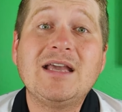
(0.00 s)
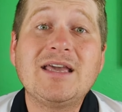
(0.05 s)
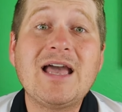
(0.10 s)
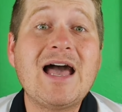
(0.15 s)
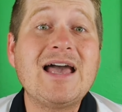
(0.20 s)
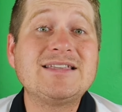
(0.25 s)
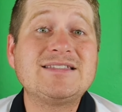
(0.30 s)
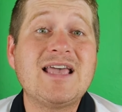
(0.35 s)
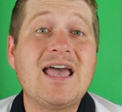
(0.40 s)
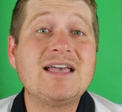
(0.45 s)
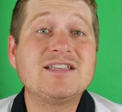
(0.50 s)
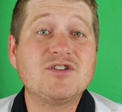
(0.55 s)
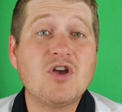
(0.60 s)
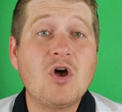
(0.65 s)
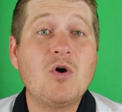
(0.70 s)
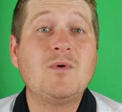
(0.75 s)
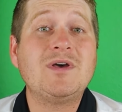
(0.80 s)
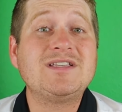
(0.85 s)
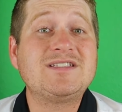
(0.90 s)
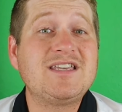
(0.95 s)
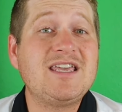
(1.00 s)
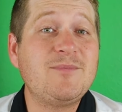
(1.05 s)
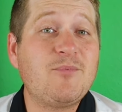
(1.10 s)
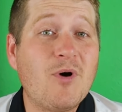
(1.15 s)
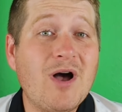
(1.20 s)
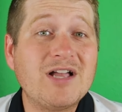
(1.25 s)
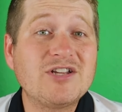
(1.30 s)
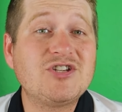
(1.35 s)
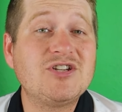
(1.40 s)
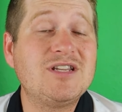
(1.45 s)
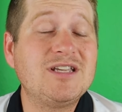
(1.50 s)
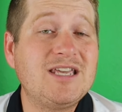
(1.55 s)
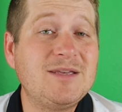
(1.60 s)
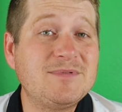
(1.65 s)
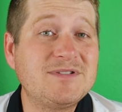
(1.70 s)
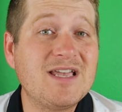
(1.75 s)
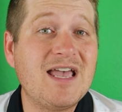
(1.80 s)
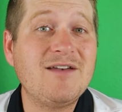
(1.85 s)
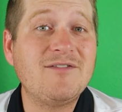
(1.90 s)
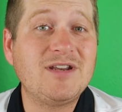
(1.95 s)
Guys, as always, keep watching and
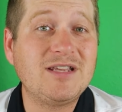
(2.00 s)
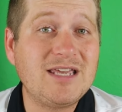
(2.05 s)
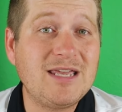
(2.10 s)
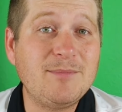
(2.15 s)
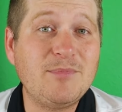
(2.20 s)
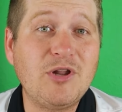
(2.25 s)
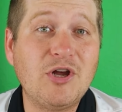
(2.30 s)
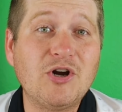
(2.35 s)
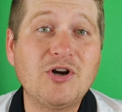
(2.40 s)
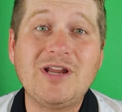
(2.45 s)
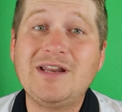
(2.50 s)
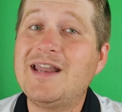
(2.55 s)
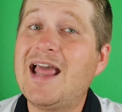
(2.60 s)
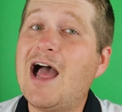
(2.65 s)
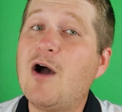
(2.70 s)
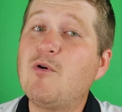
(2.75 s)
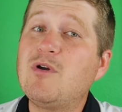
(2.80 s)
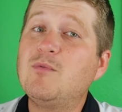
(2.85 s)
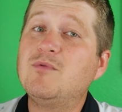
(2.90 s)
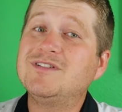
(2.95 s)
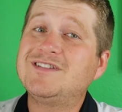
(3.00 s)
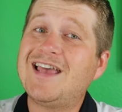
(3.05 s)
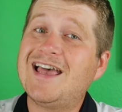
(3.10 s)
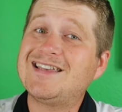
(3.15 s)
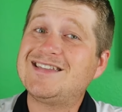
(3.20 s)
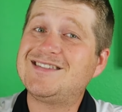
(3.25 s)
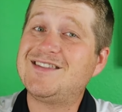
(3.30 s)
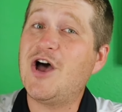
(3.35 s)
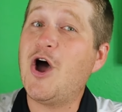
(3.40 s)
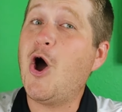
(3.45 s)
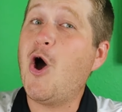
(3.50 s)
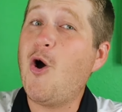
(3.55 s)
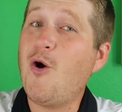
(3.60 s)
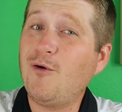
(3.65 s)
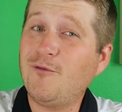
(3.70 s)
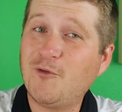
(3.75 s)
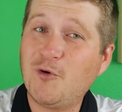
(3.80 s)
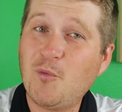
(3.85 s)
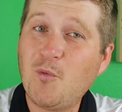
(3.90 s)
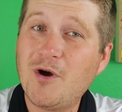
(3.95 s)
keep saving and keep learning. Now we will test the
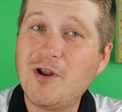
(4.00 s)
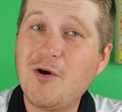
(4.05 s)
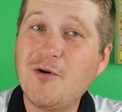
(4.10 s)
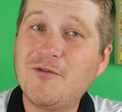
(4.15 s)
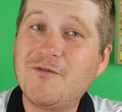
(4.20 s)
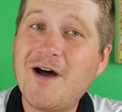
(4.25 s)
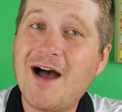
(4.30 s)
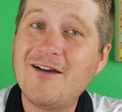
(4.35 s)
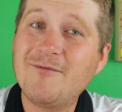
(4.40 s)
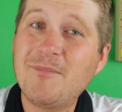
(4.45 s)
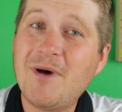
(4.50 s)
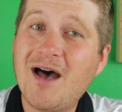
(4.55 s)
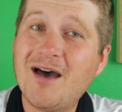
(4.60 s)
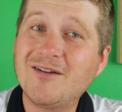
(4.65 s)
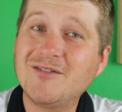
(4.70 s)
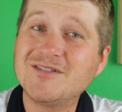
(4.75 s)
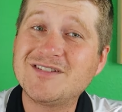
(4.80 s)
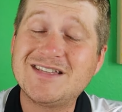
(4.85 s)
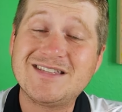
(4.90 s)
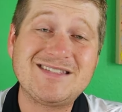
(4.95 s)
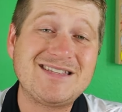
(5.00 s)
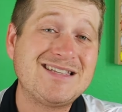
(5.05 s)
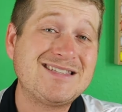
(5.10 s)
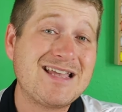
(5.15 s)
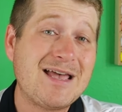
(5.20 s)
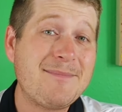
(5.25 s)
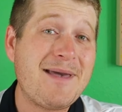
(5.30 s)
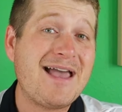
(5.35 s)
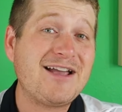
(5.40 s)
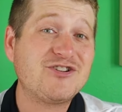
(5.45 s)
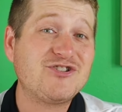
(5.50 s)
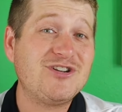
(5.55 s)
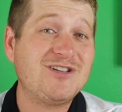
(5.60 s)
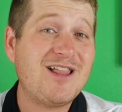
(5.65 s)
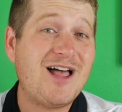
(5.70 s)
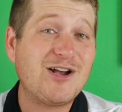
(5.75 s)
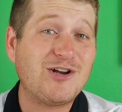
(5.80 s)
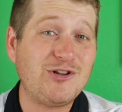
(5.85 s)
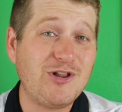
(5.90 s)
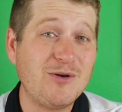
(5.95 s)
over 105 models. And since I'm actually a
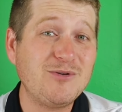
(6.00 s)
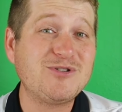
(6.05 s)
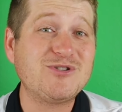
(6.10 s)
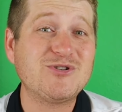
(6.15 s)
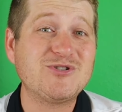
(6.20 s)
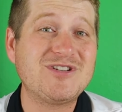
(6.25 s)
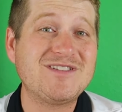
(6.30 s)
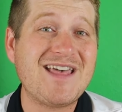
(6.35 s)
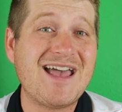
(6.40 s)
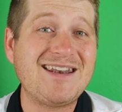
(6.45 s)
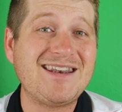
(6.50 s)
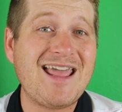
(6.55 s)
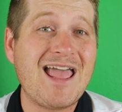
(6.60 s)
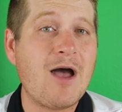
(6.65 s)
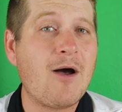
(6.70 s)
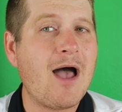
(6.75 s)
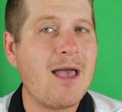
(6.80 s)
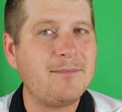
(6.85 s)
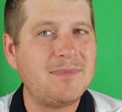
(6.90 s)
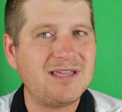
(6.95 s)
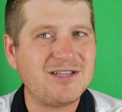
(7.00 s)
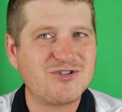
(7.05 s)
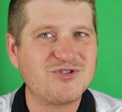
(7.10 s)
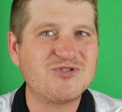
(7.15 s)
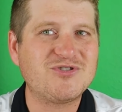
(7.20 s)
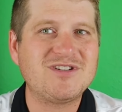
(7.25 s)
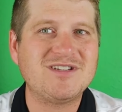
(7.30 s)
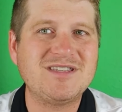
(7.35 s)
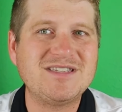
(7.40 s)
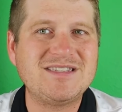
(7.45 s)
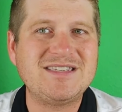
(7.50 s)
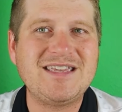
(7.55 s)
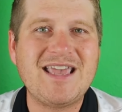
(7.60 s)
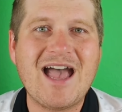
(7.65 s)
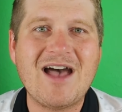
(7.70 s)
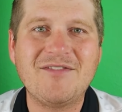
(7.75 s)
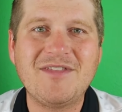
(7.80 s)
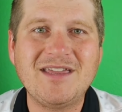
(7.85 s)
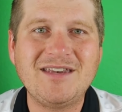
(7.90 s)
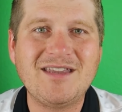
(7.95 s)
lot closer to that now, I'm interested to see
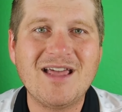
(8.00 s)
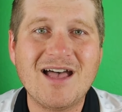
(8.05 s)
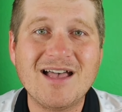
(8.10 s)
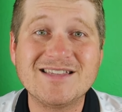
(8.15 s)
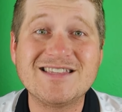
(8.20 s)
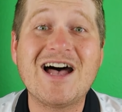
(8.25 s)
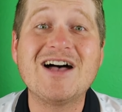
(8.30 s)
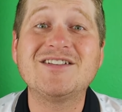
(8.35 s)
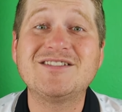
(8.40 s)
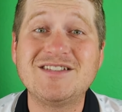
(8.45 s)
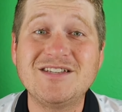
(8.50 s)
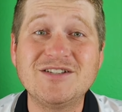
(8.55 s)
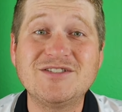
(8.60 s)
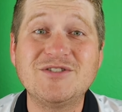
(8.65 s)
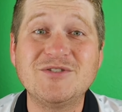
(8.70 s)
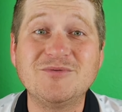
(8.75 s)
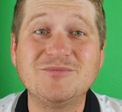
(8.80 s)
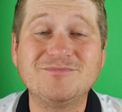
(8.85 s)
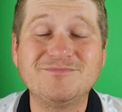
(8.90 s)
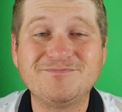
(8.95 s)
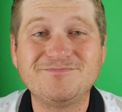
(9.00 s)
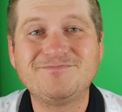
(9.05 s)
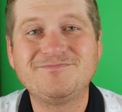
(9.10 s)
how they does. I'll see you soon.